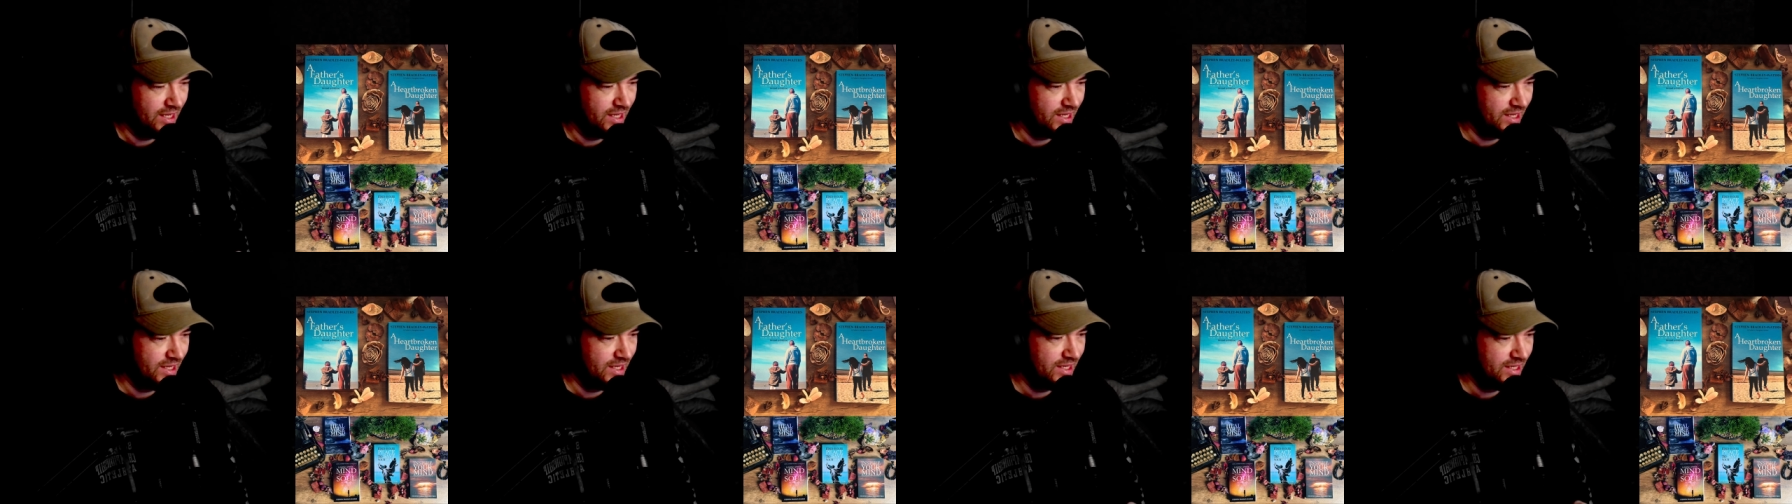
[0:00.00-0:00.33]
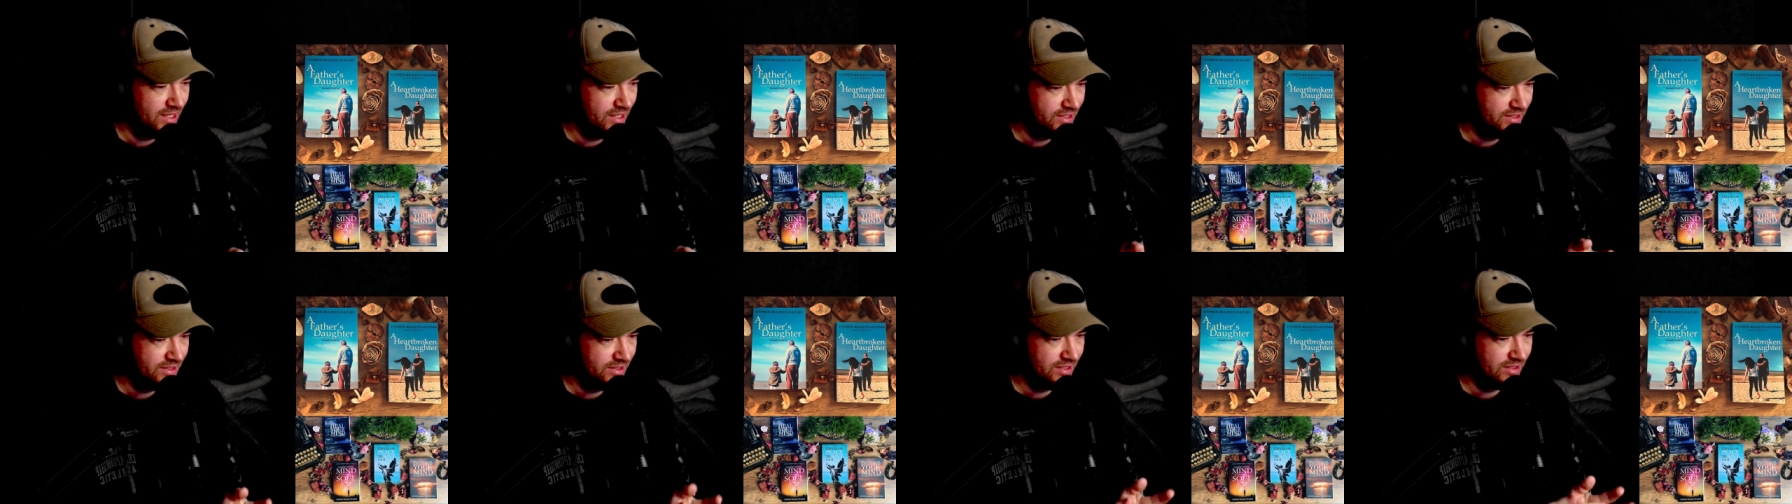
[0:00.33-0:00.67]

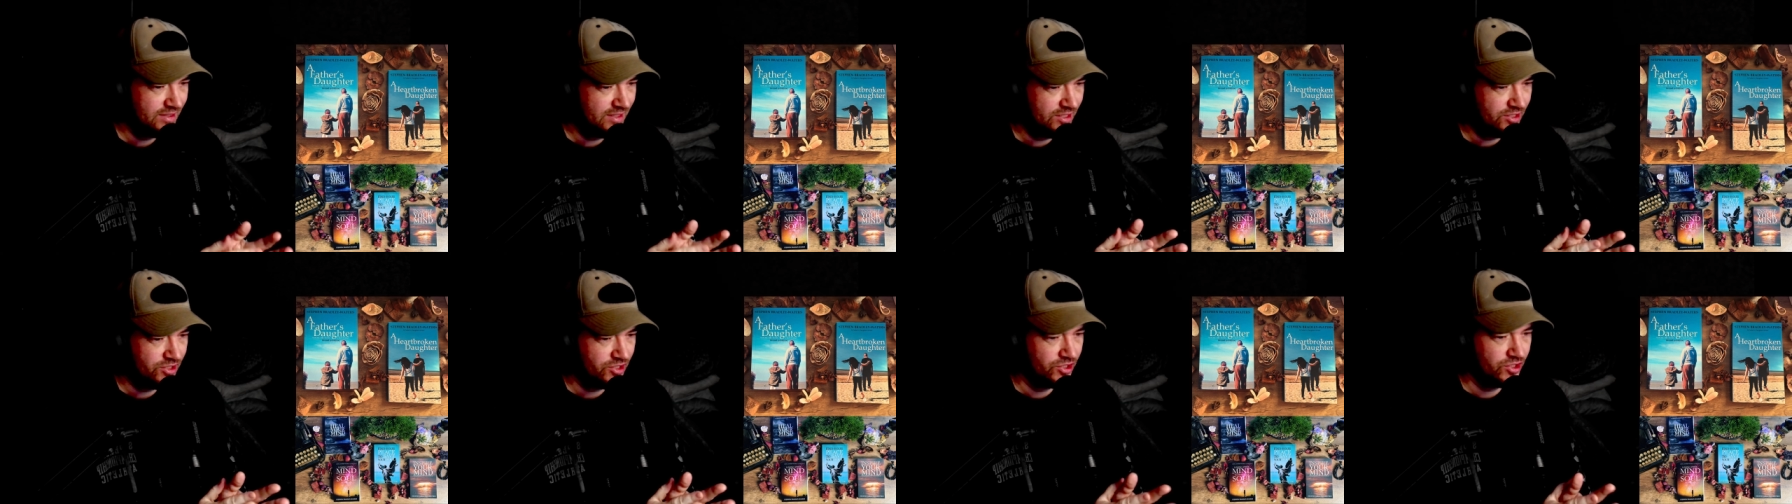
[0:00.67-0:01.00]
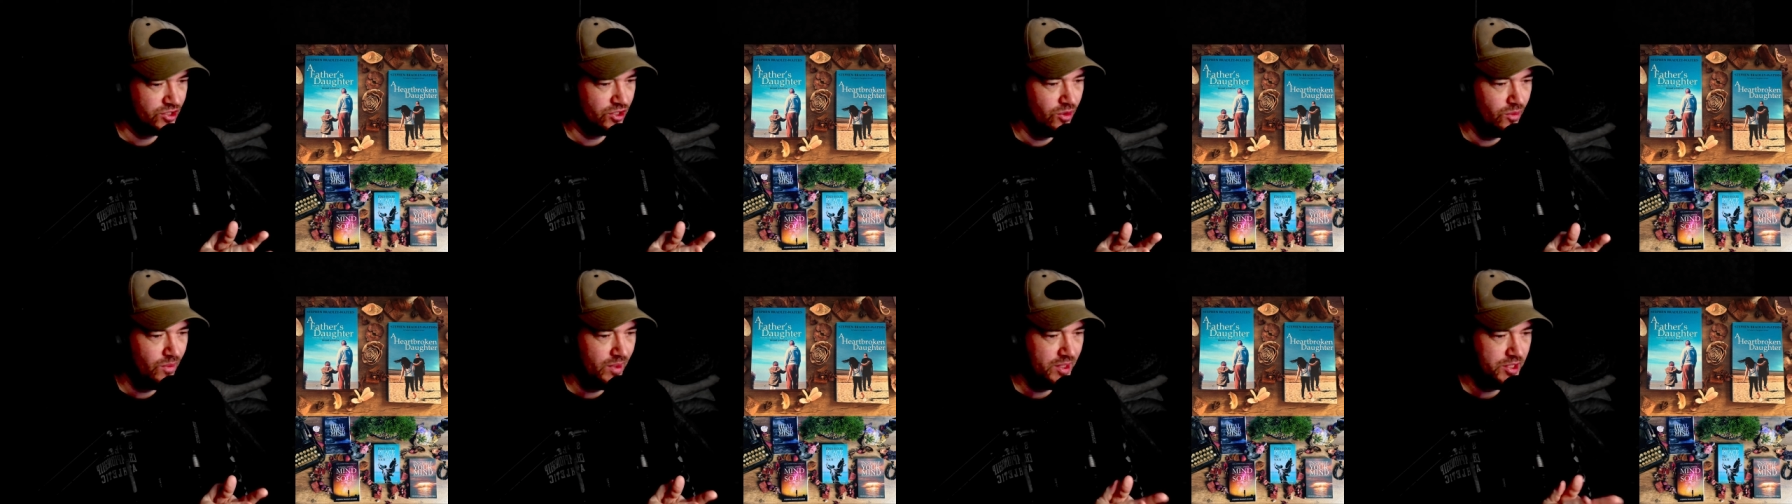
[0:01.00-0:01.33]
And it
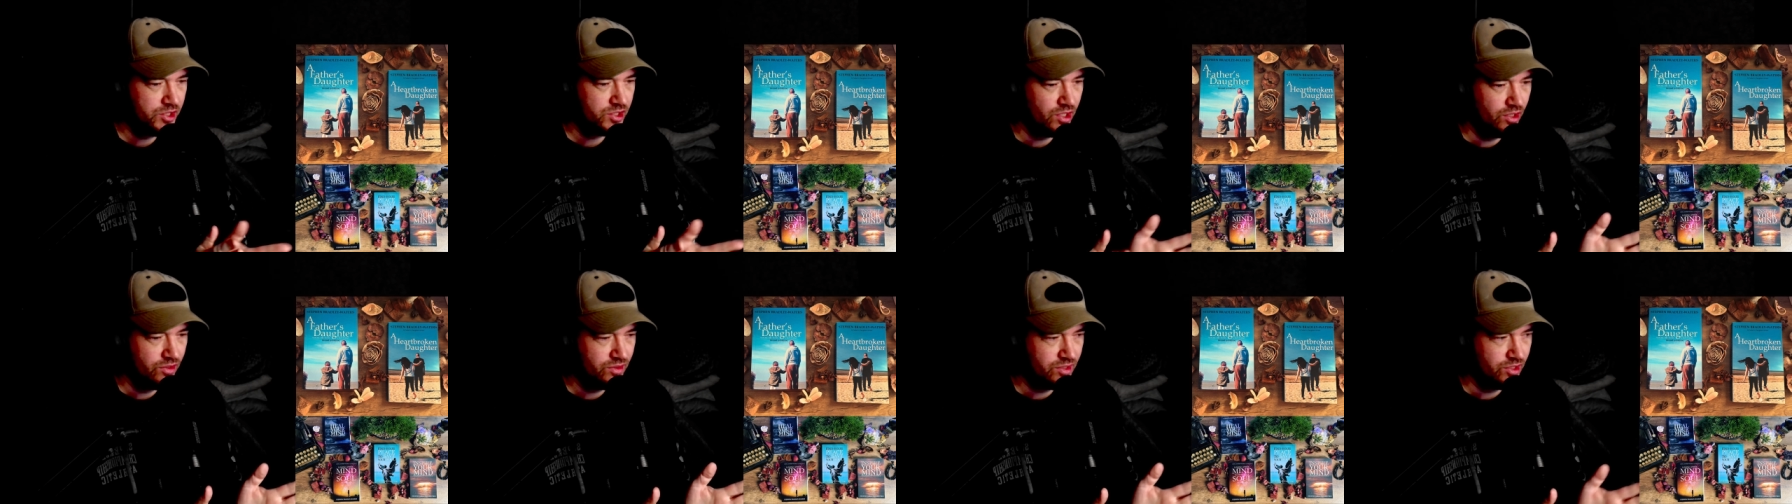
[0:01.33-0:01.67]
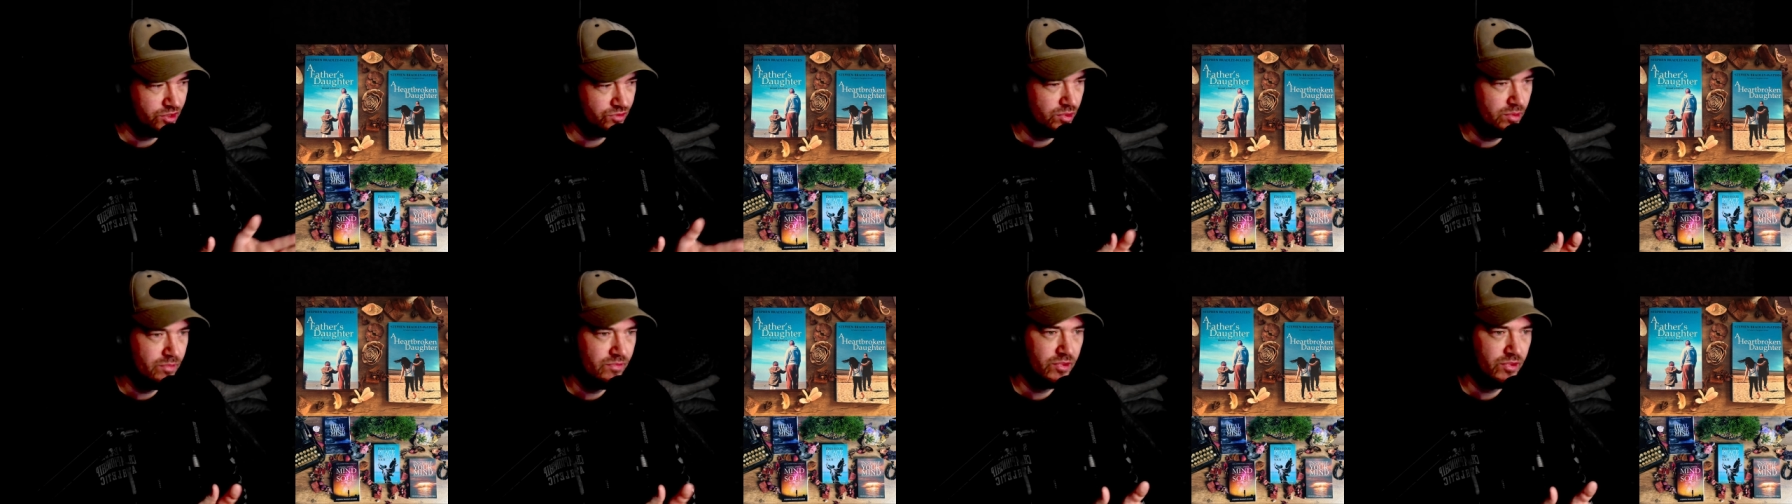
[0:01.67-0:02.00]
just always
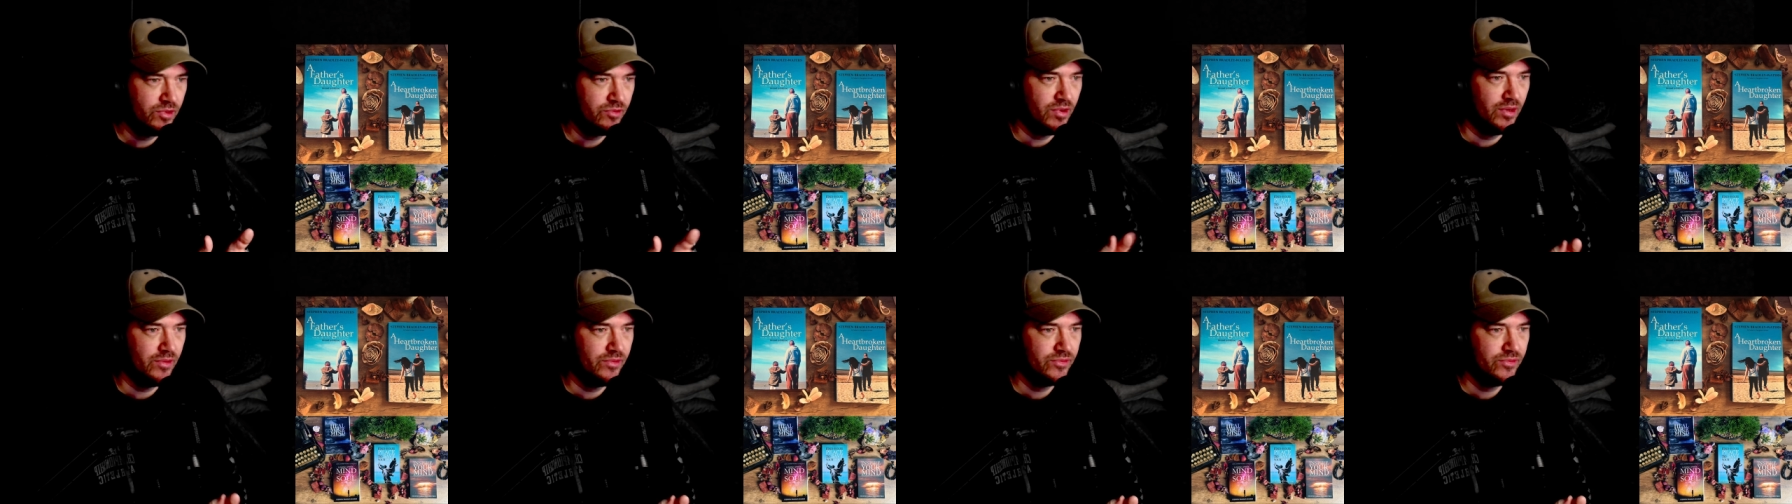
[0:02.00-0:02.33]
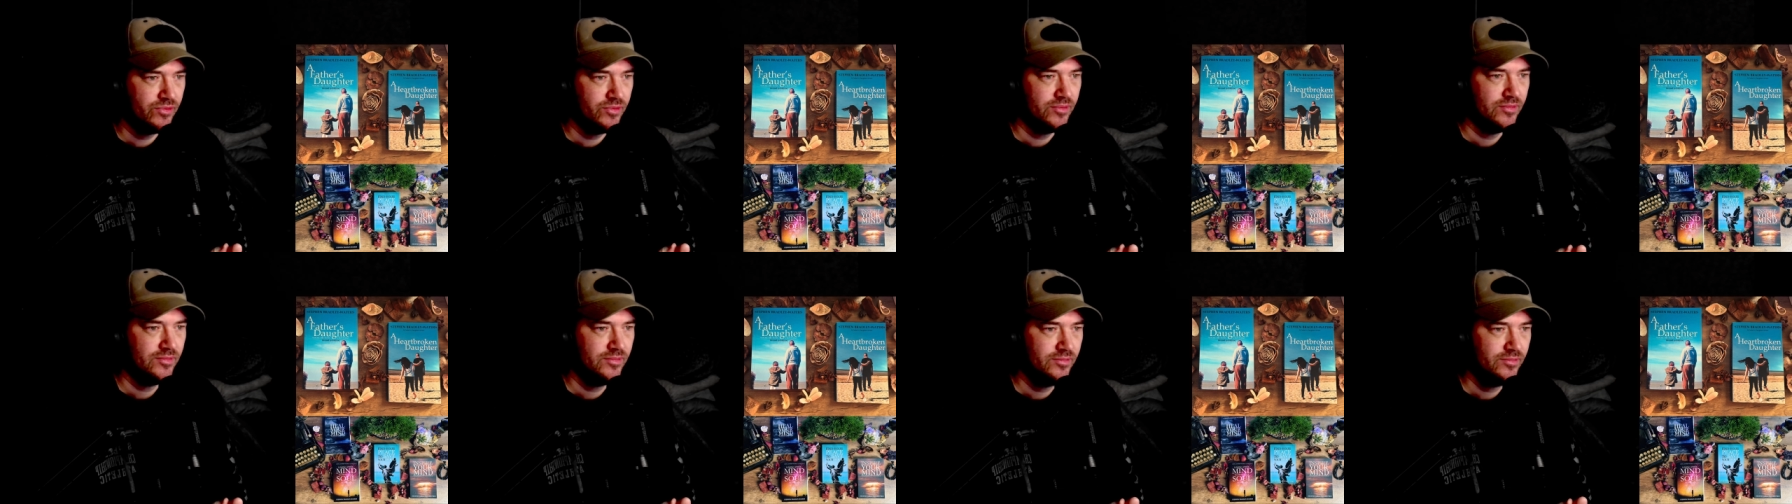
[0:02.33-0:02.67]
shows there's room for
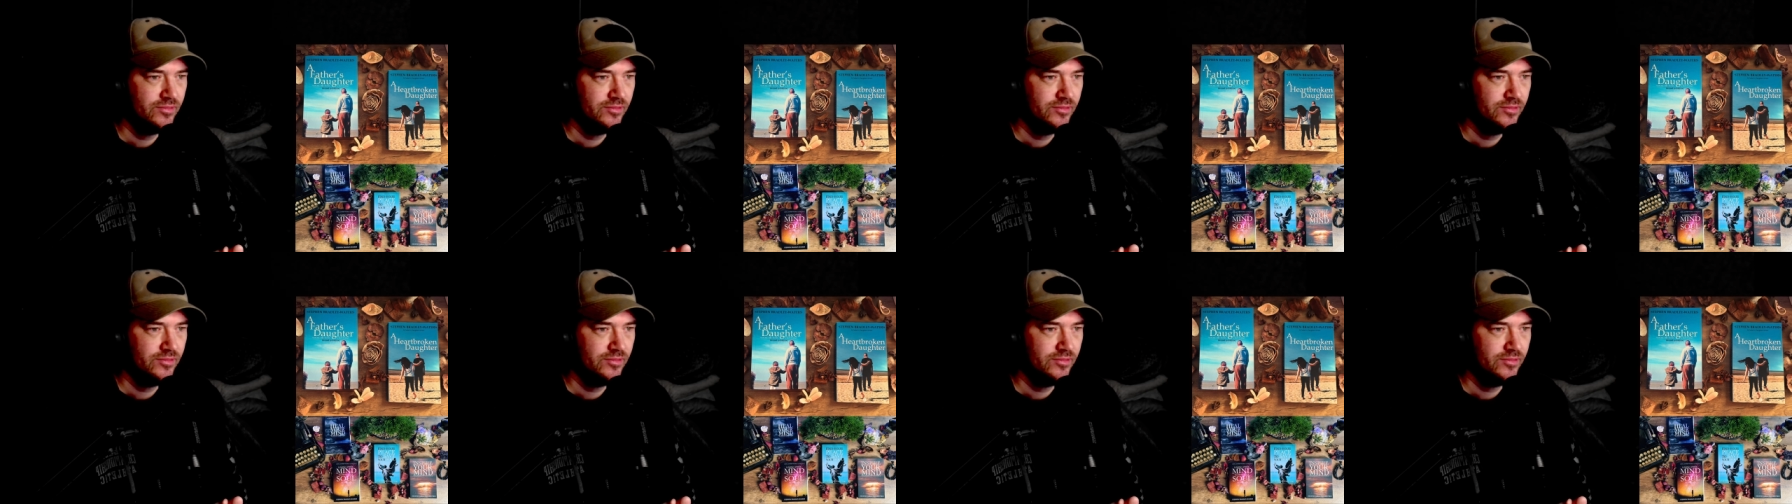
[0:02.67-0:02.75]
growth.